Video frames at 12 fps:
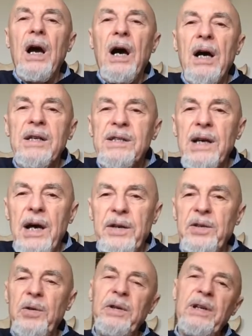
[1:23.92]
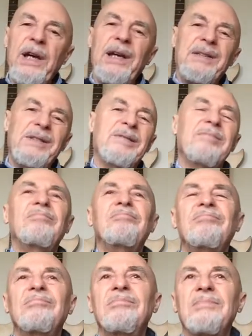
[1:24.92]
I started doing gigs
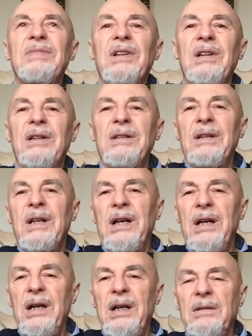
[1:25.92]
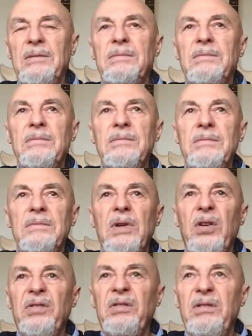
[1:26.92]

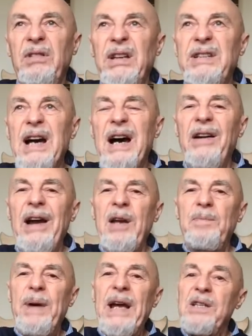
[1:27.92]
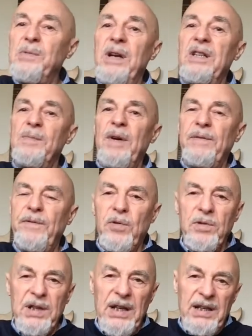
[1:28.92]
on guitar and bass when I was about
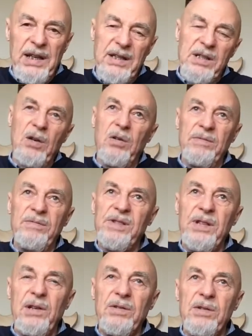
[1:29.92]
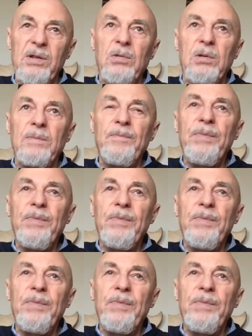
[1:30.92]
14 years old and still at school.